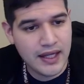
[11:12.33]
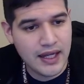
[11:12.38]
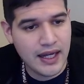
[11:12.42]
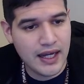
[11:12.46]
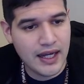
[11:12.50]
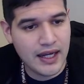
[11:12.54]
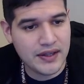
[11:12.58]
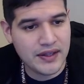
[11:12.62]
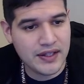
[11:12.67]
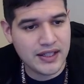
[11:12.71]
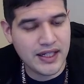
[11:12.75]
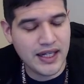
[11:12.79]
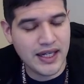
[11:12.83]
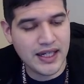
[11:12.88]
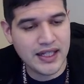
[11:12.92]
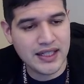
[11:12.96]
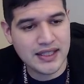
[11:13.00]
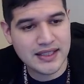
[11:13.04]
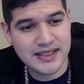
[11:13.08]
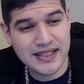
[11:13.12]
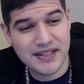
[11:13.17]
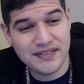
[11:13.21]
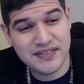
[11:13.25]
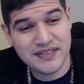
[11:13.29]
and then
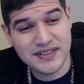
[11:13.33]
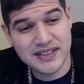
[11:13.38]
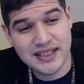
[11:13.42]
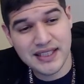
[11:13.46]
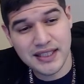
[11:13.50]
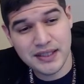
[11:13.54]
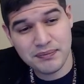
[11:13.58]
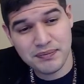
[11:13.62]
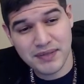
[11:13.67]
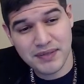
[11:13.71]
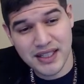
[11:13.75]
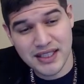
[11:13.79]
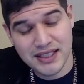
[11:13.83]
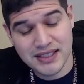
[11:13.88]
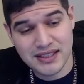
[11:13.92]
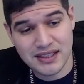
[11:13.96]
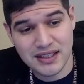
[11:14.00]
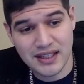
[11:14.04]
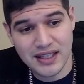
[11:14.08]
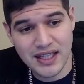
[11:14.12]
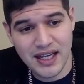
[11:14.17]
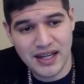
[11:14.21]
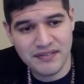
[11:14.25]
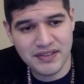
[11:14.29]
-17 minus
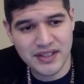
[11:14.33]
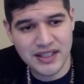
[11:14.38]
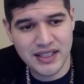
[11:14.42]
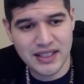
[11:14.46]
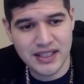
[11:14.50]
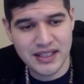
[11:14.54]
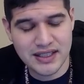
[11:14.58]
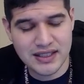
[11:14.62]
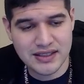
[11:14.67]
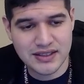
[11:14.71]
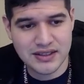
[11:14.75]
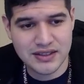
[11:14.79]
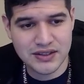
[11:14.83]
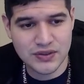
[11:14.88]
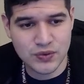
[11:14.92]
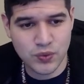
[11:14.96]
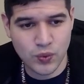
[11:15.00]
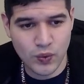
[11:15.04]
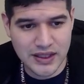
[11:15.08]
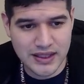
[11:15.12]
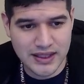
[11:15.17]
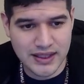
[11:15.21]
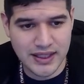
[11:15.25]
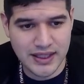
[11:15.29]
11 is
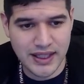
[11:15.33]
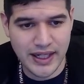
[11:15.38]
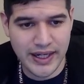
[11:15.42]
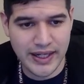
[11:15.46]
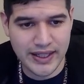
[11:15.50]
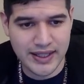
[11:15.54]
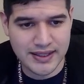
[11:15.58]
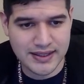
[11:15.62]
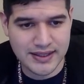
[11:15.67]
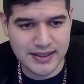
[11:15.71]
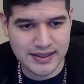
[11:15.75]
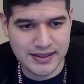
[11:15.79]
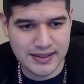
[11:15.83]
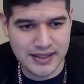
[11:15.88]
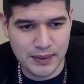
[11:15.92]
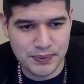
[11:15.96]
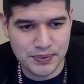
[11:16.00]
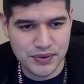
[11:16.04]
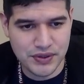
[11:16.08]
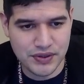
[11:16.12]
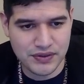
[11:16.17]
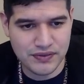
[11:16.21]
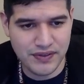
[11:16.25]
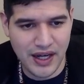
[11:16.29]
28, because it's the
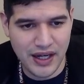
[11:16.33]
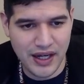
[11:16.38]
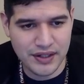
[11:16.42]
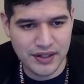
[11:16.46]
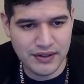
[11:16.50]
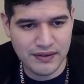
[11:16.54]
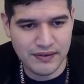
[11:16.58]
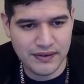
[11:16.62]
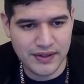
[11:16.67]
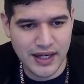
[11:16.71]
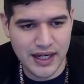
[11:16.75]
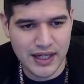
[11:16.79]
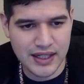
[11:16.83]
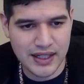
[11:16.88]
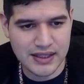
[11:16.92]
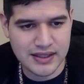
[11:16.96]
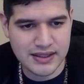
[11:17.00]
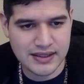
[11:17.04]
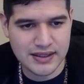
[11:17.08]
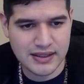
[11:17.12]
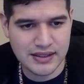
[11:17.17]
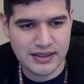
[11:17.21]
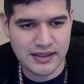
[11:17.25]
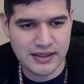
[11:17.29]
absolute value of that,
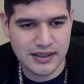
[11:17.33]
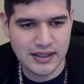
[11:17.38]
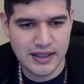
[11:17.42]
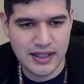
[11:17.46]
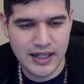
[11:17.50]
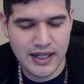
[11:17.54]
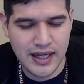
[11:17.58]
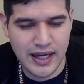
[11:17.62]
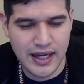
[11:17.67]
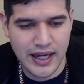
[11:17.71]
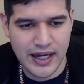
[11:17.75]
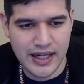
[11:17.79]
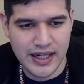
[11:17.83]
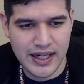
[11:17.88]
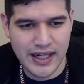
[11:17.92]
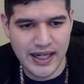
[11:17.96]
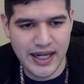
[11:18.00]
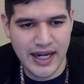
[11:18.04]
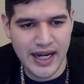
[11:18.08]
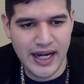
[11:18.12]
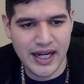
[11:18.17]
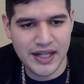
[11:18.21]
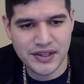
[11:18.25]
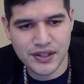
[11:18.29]
and I
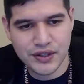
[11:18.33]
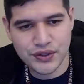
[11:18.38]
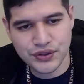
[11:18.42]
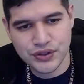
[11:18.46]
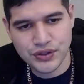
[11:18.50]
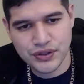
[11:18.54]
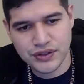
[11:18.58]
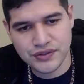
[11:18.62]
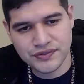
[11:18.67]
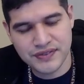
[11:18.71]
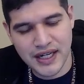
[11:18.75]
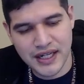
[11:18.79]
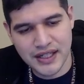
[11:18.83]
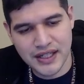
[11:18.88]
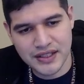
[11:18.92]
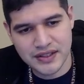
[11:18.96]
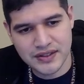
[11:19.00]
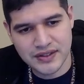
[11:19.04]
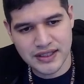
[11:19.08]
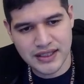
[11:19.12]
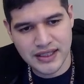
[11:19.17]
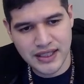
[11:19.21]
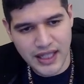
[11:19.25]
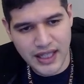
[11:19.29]
add those two
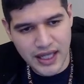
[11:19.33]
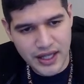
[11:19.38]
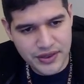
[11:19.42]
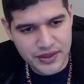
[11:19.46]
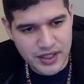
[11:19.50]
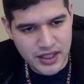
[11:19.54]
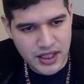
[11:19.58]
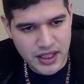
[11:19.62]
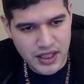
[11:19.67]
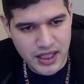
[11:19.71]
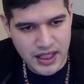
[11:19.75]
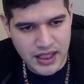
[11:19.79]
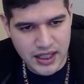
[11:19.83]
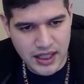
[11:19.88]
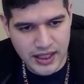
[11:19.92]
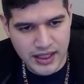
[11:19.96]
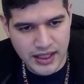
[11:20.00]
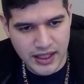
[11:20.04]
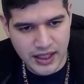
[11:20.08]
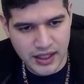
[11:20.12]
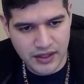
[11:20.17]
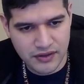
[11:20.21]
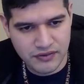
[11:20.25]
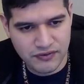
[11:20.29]
values together, and I
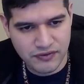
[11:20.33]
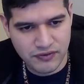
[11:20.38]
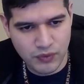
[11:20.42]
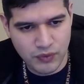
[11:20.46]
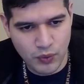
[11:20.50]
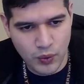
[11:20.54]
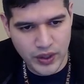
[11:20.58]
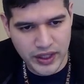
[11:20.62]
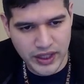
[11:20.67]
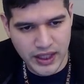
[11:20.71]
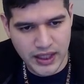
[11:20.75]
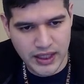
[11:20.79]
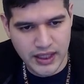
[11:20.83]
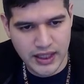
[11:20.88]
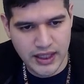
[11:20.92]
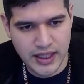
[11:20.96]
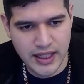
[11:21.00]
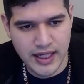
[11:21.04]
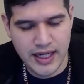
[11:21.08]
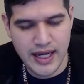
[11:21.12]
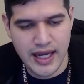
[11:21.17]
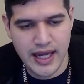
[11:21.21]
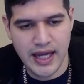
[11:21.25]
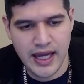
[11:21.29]
get 40.
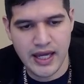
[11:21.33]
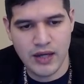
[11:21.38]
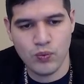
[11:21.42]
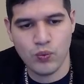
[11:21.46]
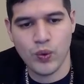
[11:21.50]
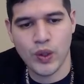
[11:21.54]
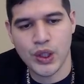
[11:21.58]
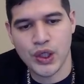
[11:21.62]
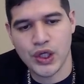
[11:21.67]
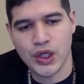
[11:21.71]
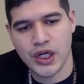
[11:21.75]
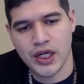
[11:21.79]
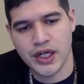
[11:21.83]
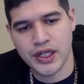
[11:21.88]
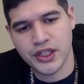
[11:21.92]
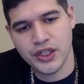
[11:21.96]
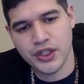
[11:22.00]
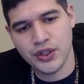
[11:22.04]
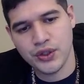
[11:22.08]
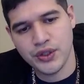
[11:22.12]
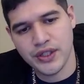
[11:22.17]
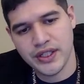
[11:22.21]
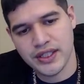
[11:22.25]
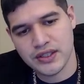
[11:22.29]
And what are our
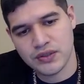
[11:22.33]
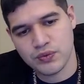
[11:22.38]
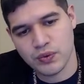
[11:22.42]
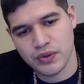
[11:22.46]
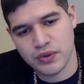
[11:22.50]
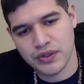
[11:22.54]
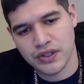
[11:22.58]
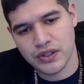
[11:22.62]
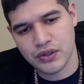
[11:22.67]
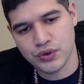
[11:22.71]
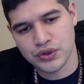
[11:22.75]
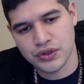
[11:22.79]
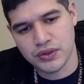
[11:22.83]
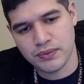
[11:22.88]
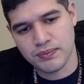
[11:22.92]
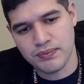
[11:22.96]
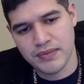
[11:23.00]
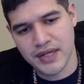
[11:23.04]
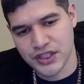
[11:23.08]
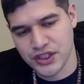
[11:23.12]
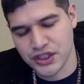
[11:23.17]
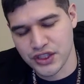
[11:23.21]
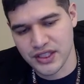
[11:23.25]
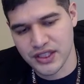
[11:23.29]
units? Well, those are
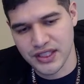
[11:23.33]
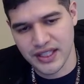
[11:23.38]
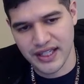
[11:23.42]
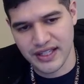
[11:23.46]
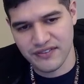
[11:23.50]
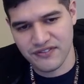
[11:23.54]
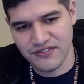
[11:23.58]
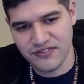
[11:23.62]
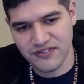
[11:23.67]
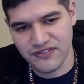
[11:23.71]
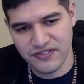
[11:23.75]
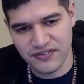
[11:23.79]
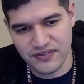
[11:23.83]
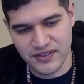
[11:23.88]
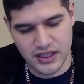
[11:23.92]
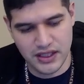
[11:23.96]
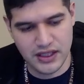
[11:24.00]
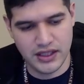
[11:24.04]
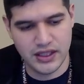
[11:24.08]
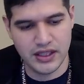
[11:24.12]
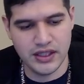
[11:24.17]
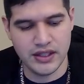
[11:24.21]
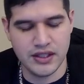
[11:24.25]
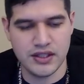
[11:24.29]
measured in feet
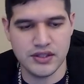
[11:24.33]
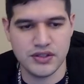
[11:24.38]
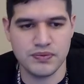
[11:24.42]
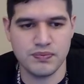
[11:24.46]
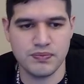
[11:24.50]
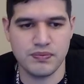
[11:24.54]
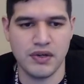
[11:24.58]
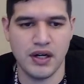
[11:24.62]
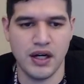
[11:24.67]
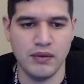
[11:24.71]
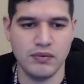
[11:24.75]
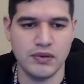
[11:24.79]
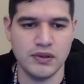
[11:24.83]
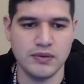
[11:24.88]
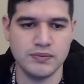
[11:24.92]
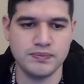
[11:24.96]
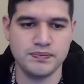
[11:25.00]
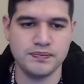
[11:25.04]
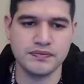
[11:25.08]
in this problem.